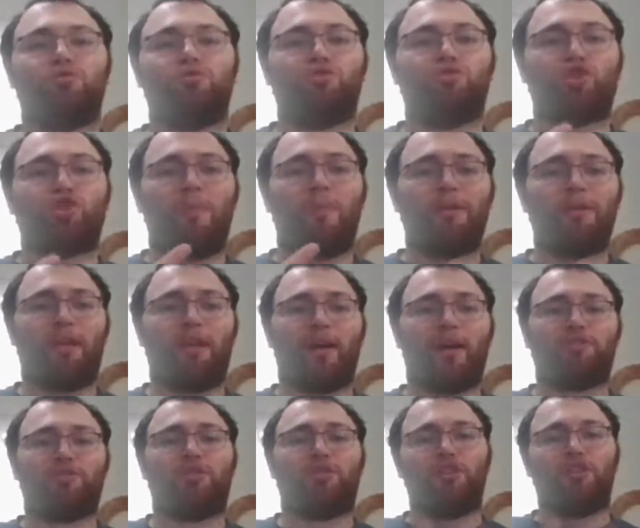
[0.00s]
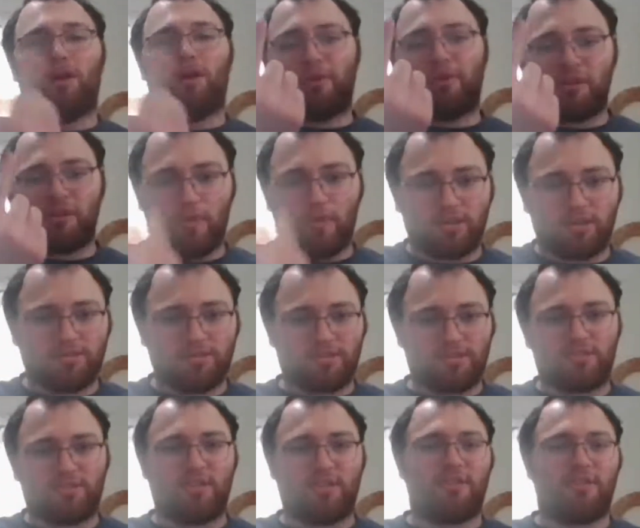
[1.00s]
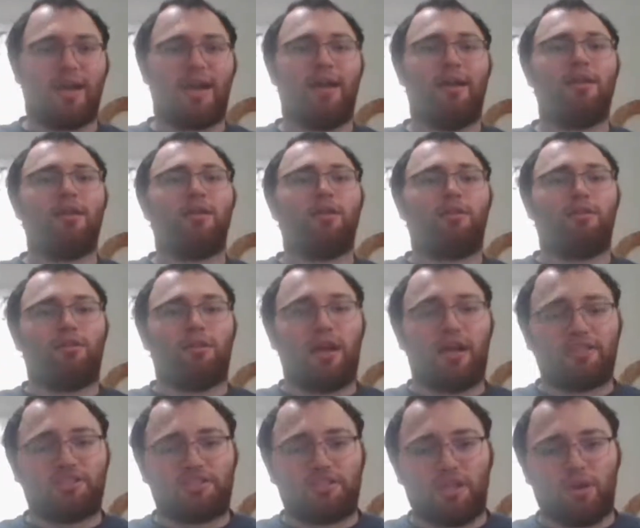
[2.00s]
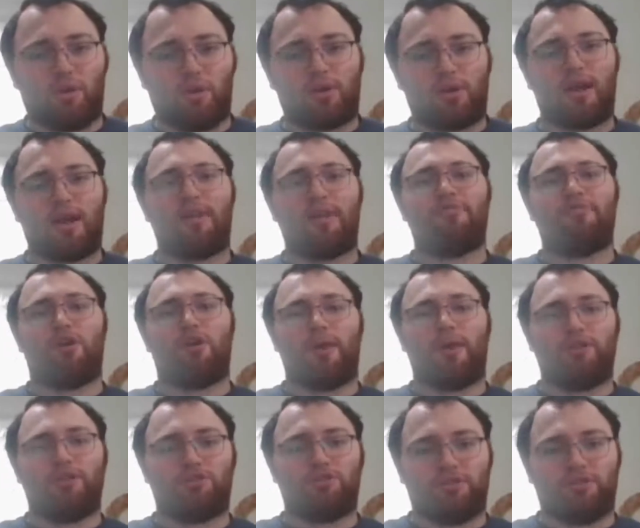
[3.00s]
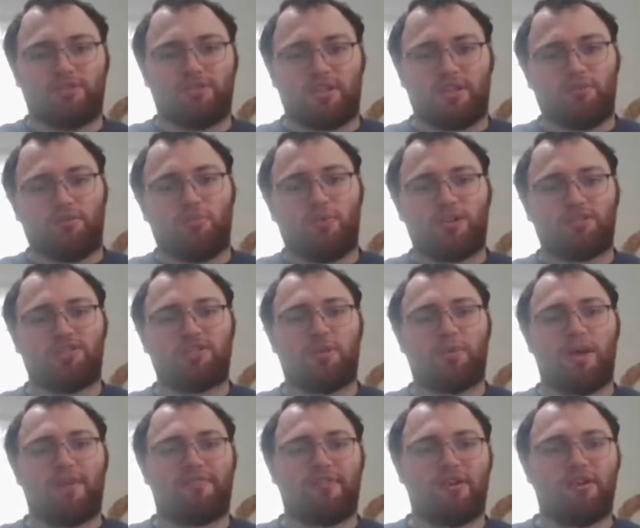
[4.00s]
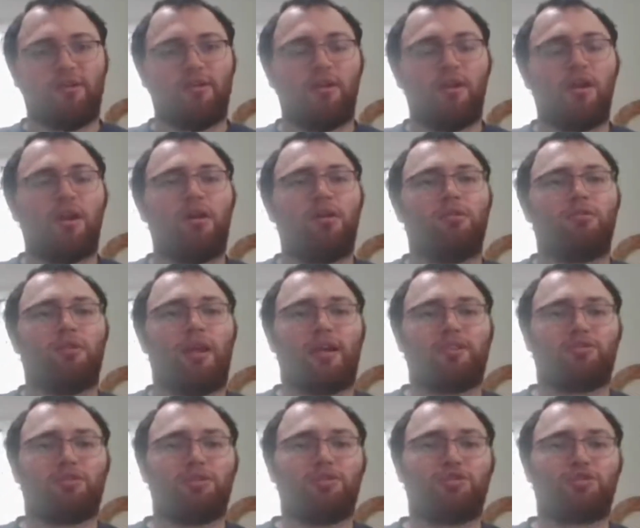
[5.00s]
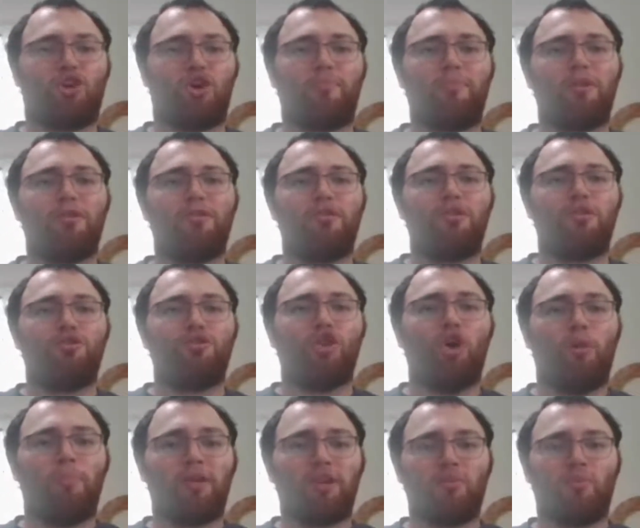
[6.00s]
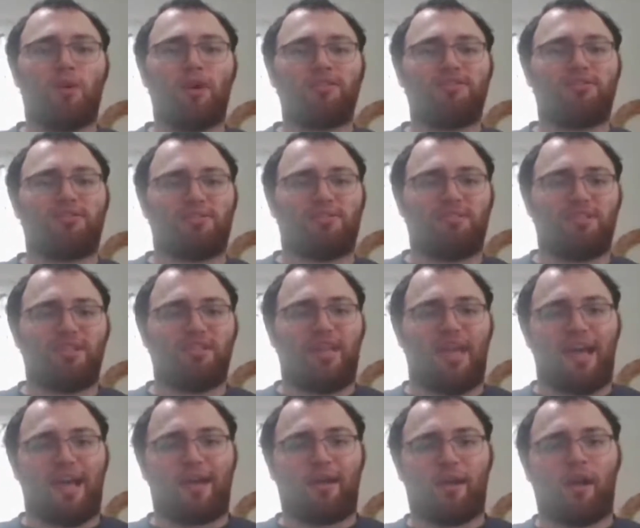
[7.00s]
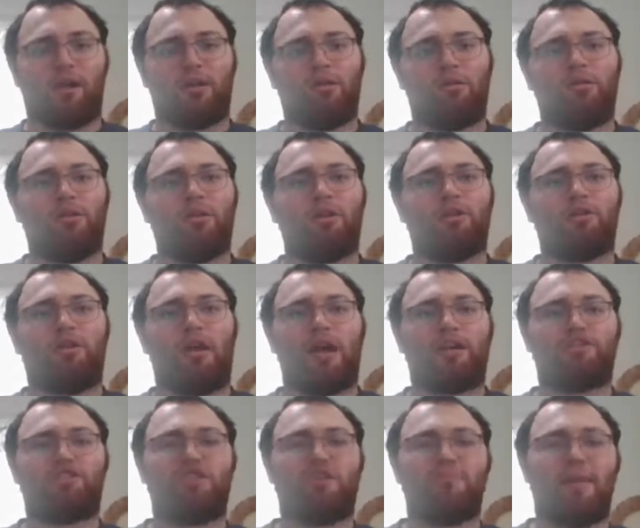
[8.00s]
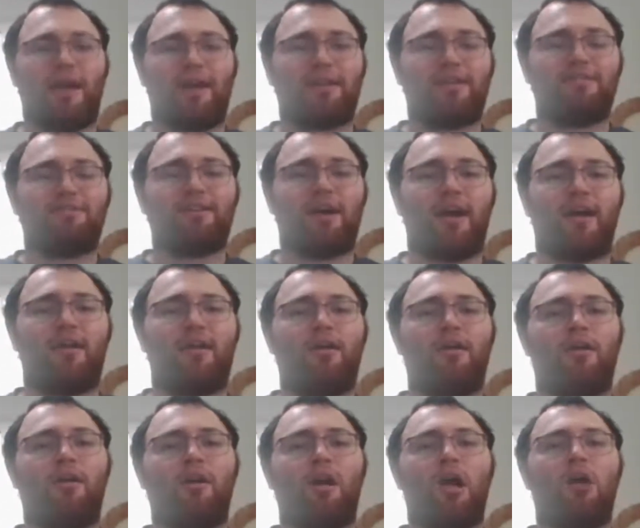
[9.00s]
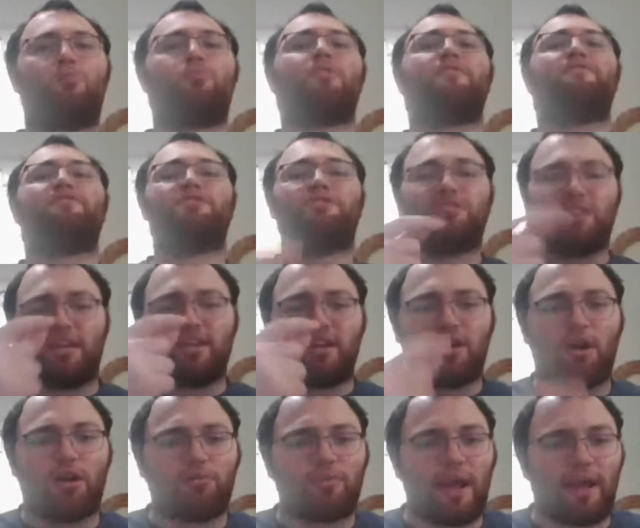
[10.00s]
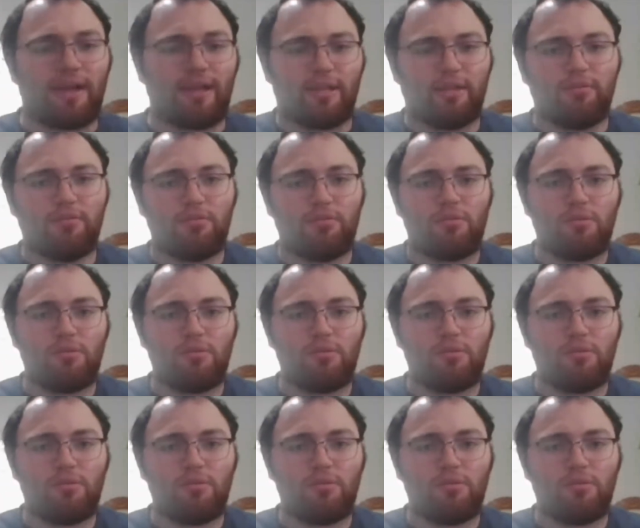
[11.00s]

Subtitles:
Strowman, Lashley, nobody wants to see that. Lashley, Orton, I have no interest in whatsoever. Lashley, Strowman, nobody wants to see that. Lashley, McIntyre, we've seen it already.